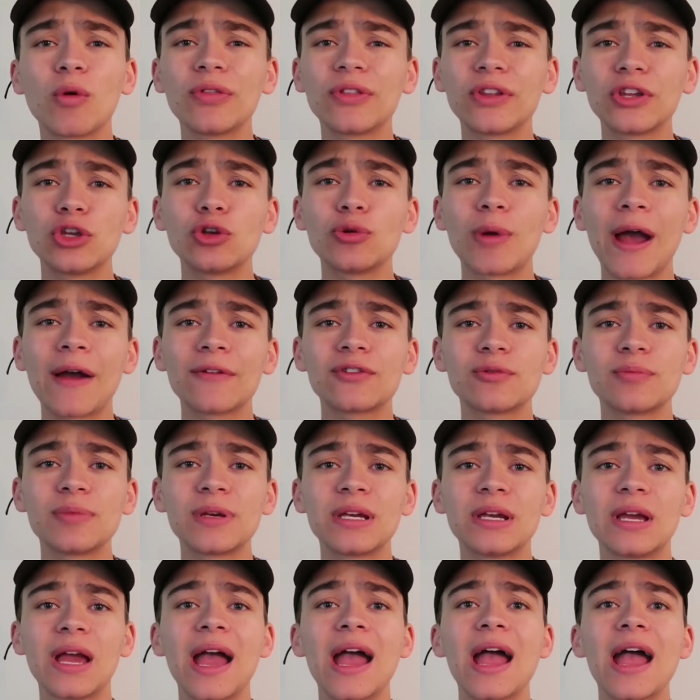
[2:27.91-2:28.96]
one thing you have to
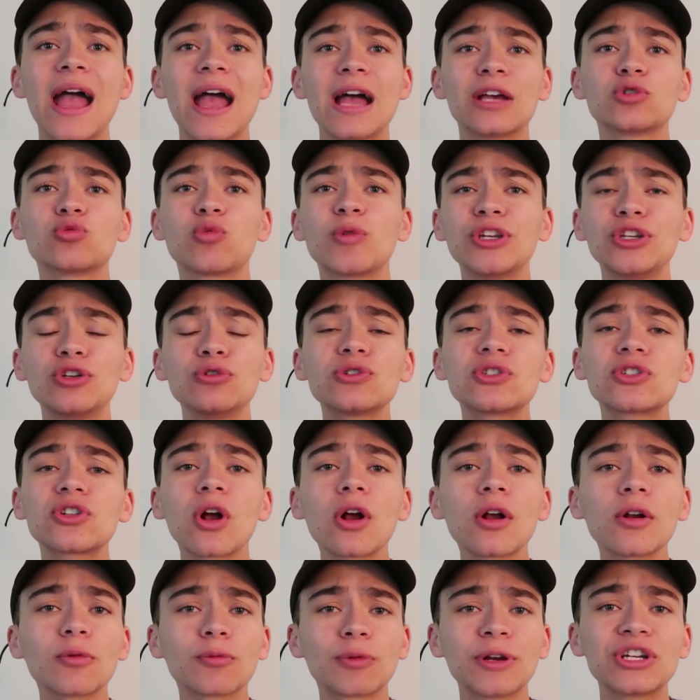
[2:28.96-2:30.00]
be, is when you
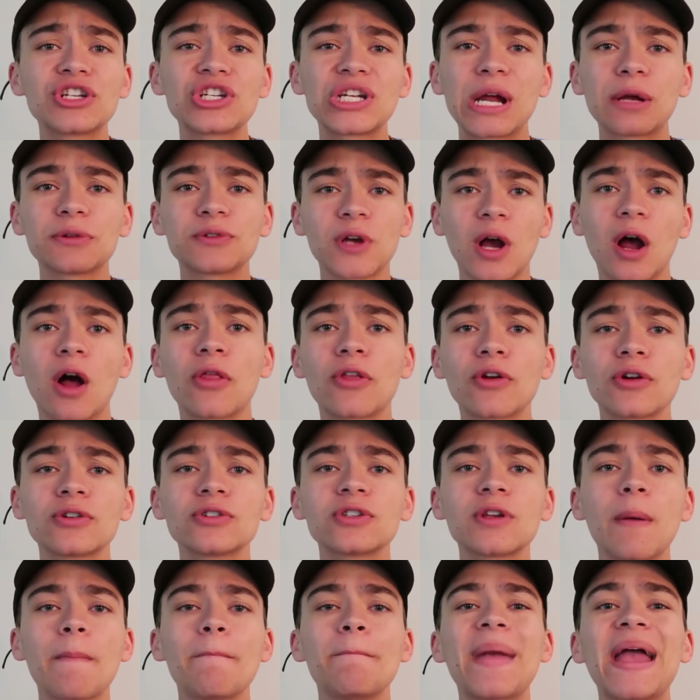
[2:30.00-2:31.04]
start reaching out to
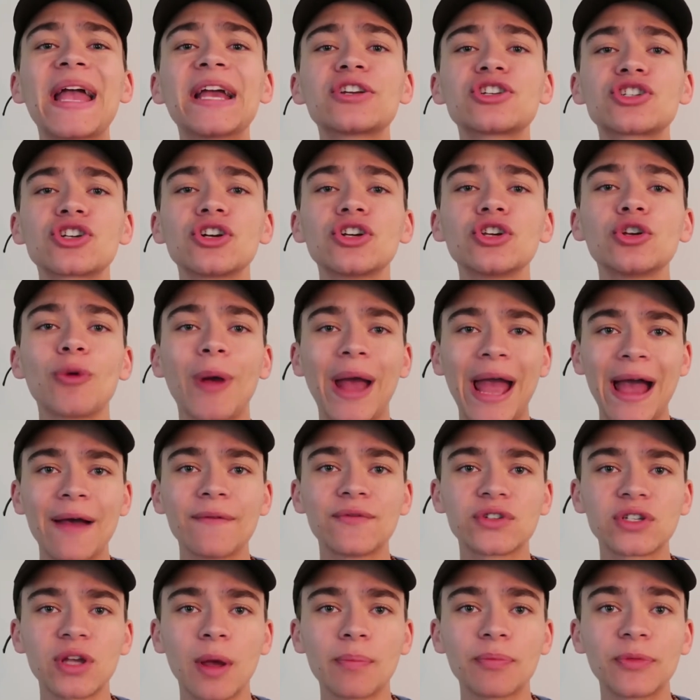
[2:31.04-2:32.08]
others, make sure you
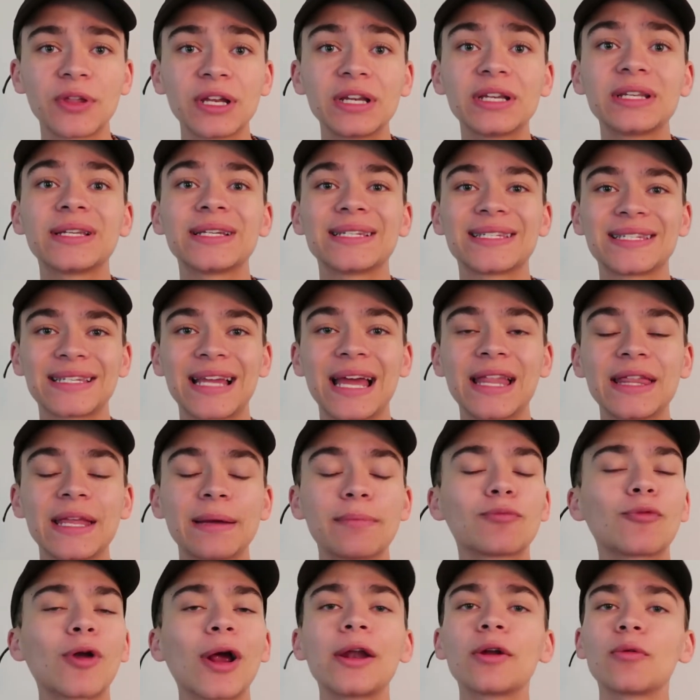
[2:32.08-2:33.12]
have something to send
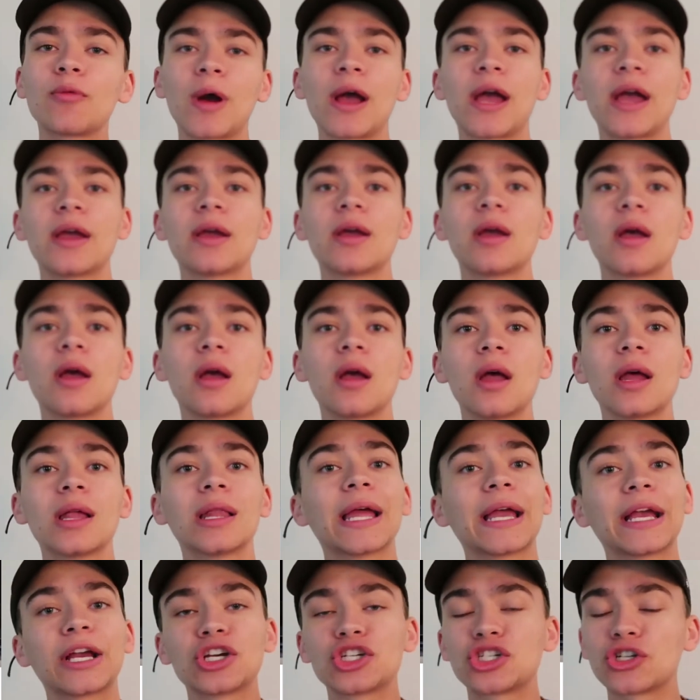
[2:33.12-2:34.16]
them right away.
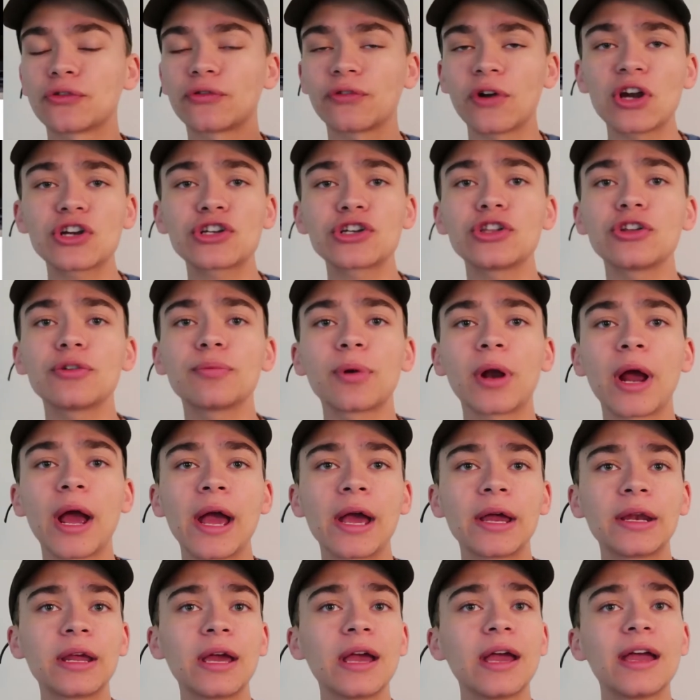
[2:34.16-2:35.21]
Like, cause you're fresh in their
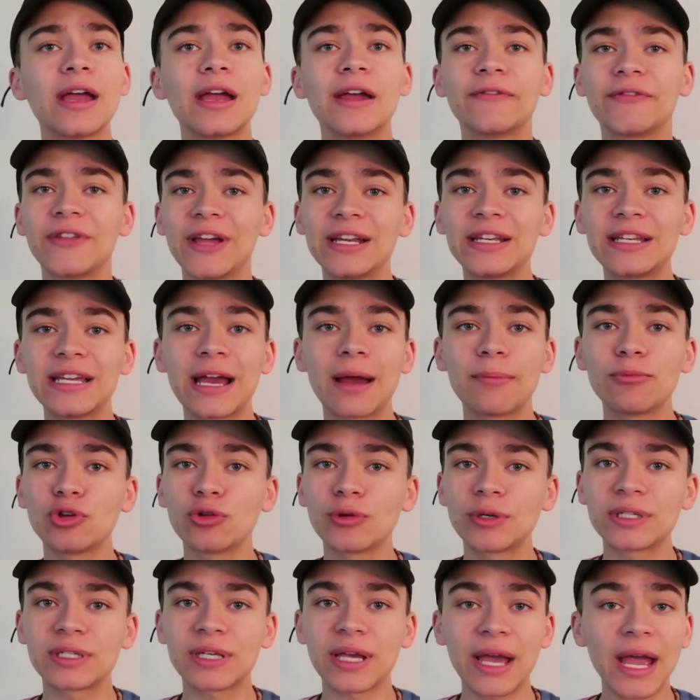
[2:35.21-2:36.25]
brain. If they DM
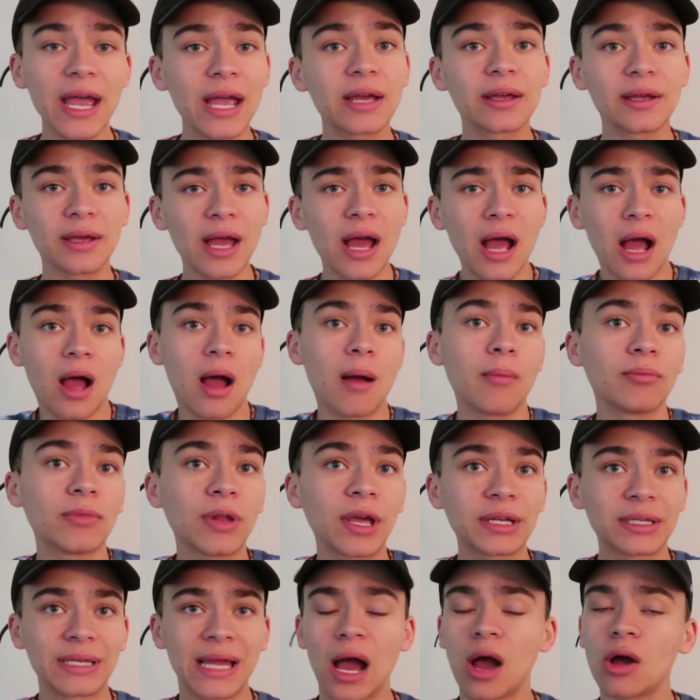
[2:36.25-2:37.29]
you and say, hey, yeah, I'm
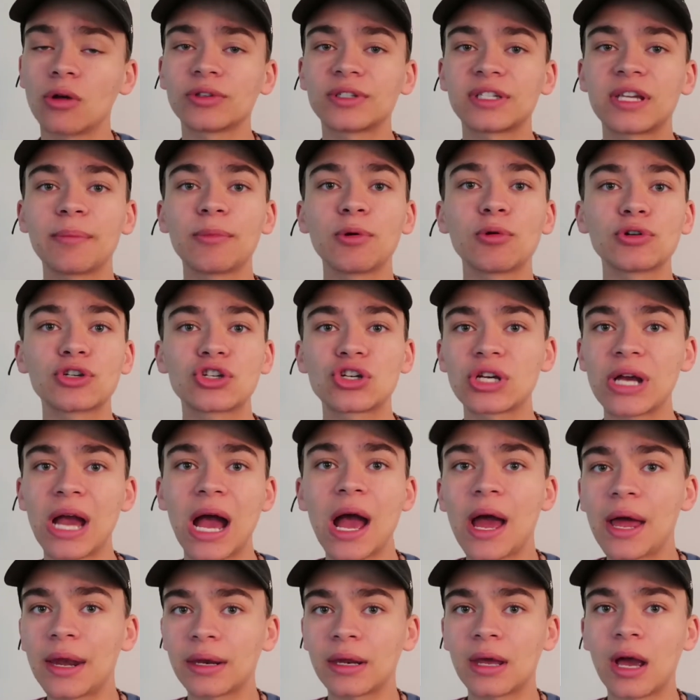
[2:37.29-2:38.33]
like down, send me what you
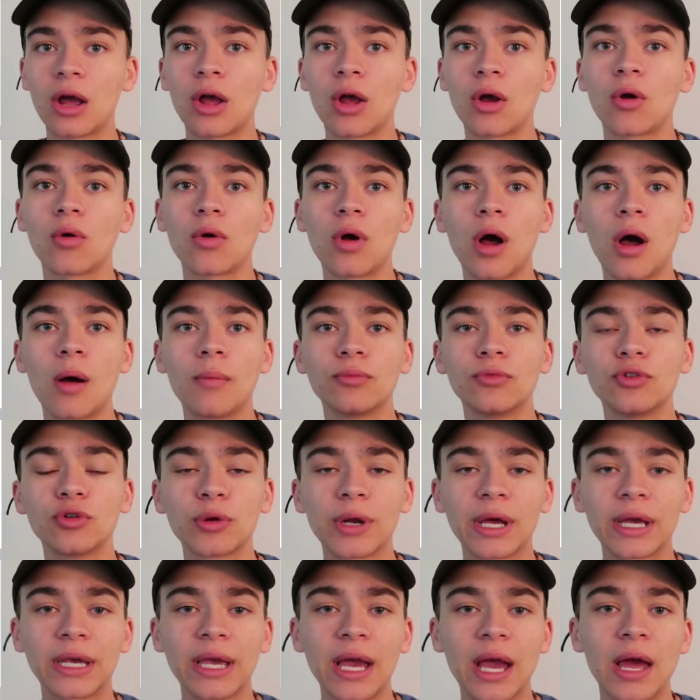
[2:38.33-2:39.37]
got and I'll do
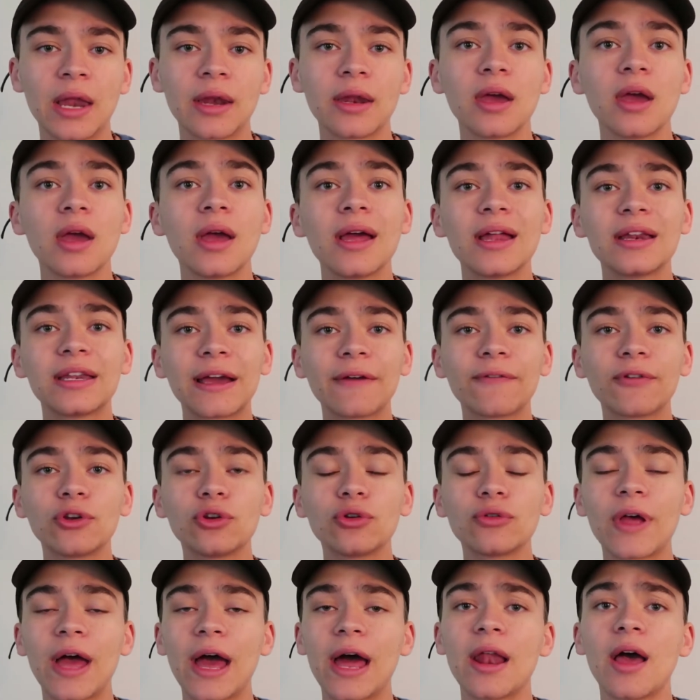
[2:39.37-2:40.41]
what I can,
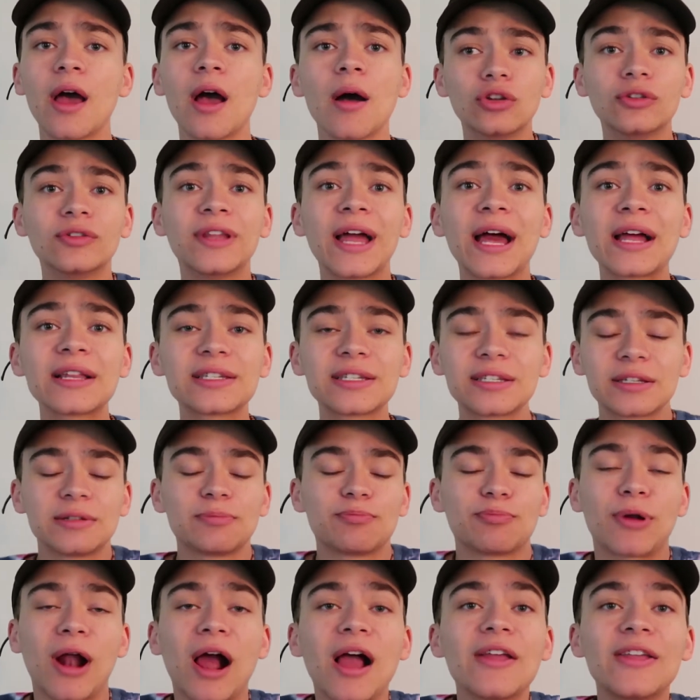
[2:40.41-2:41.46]
definitely do that. That's
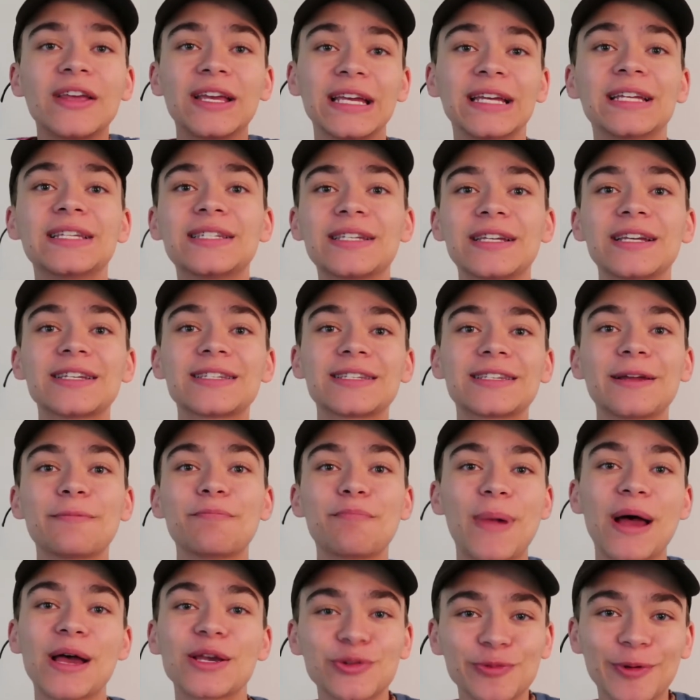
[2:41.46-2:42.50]
probably the easiest
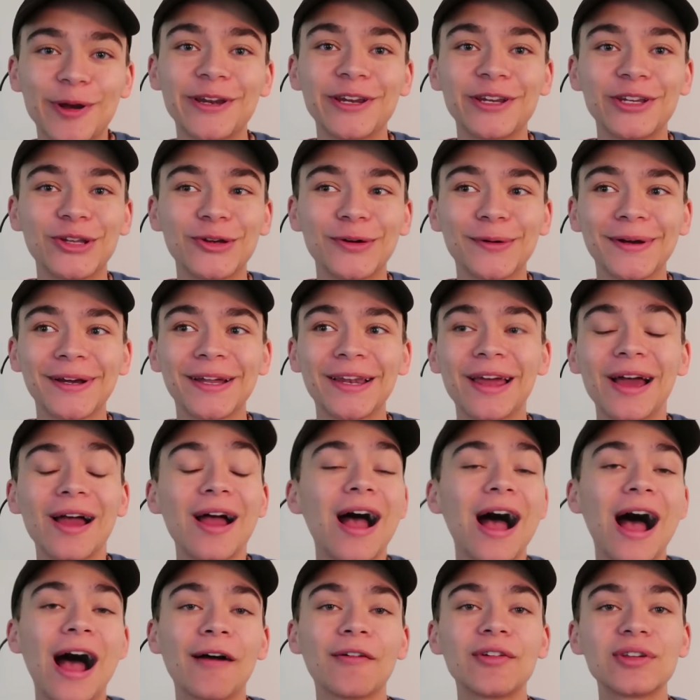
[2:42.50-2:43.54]
and best way to do it.
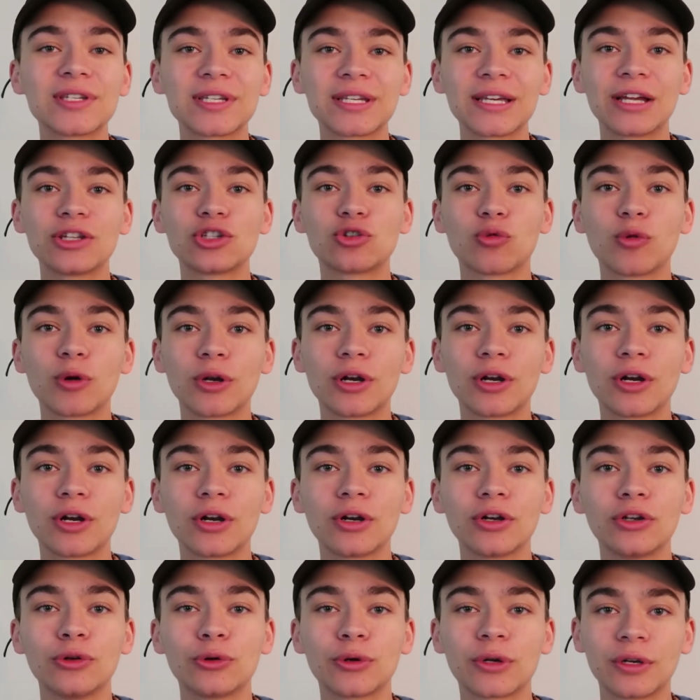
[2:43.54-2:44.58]
Obviously on
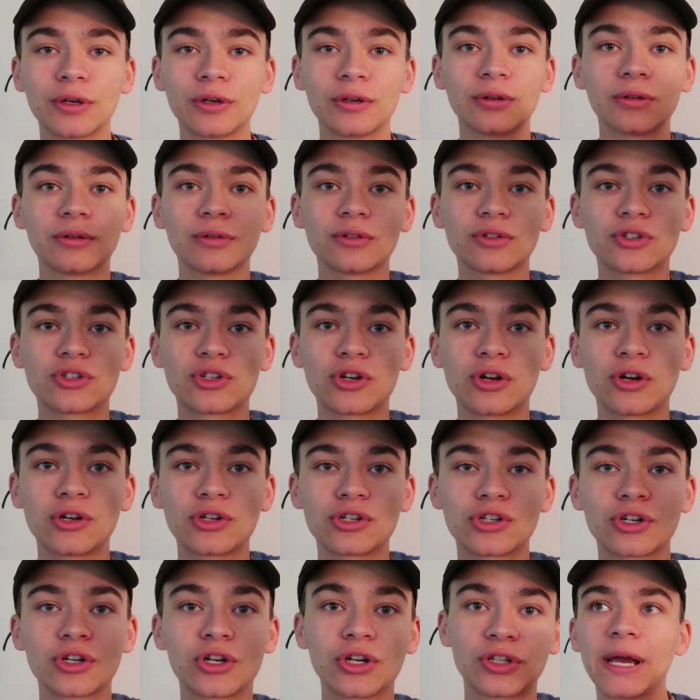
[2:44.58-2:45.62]
Twitter, you can
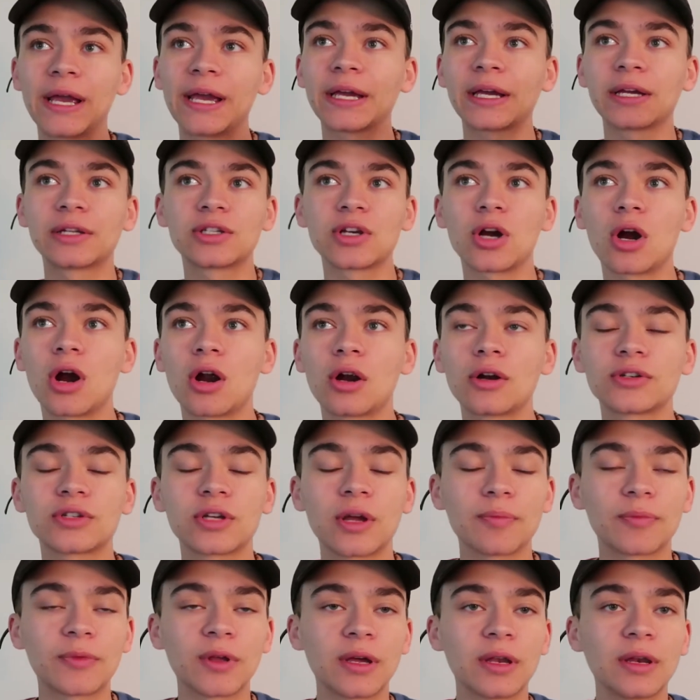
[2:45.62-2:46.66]
search playing guitar or
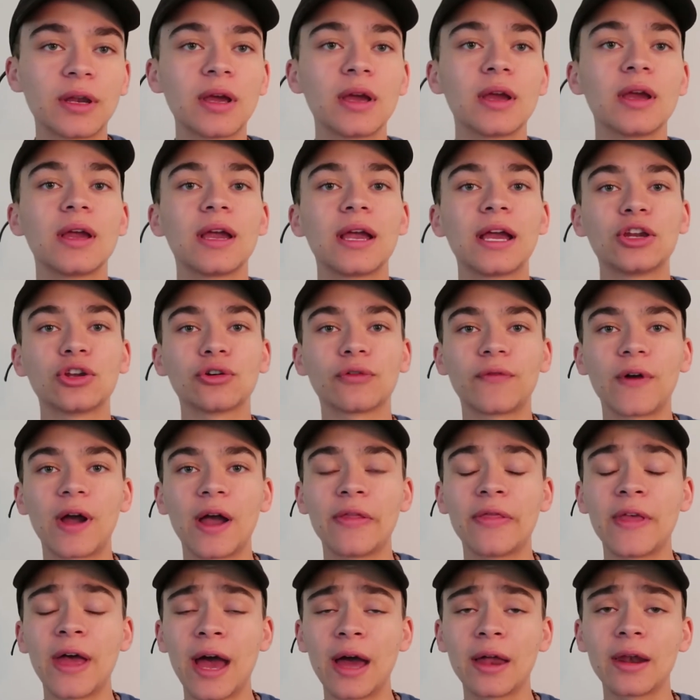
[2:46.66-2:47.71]
something and you'll
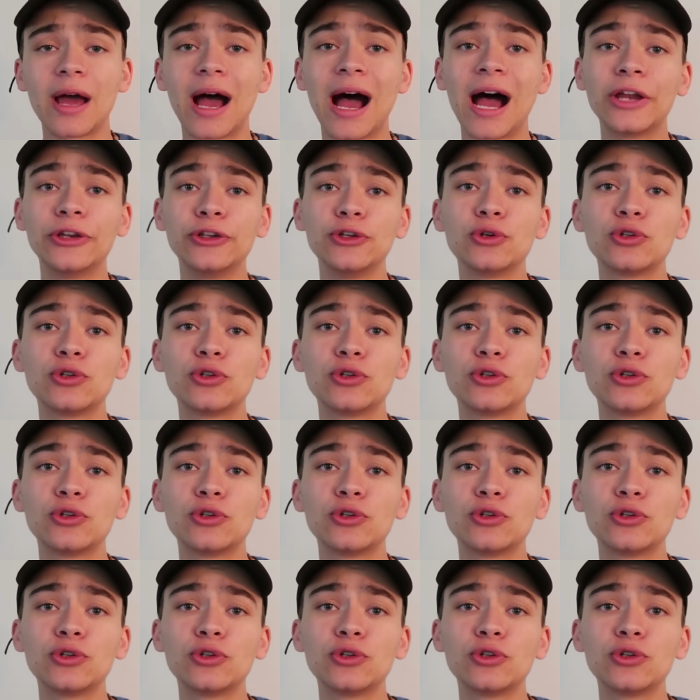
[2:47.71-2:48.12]
find that. On